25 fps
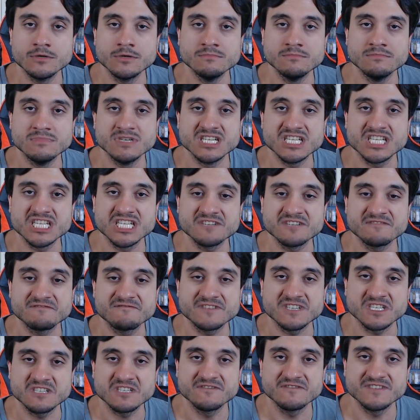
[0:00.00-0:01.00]
much
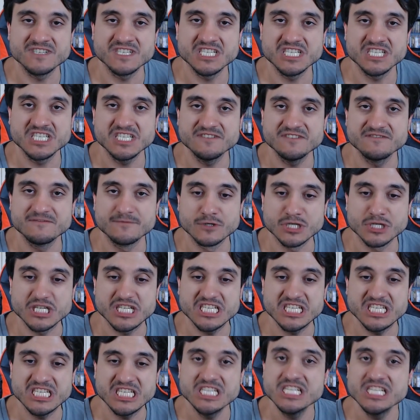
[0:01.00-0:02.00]
Final Fantasy
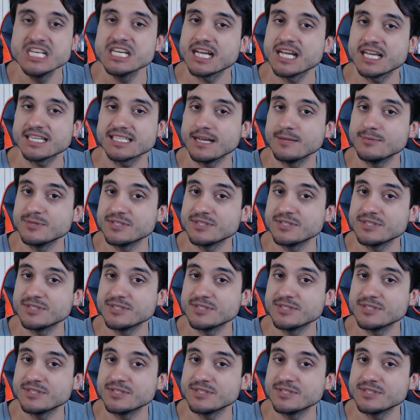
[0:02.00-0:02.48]
14 because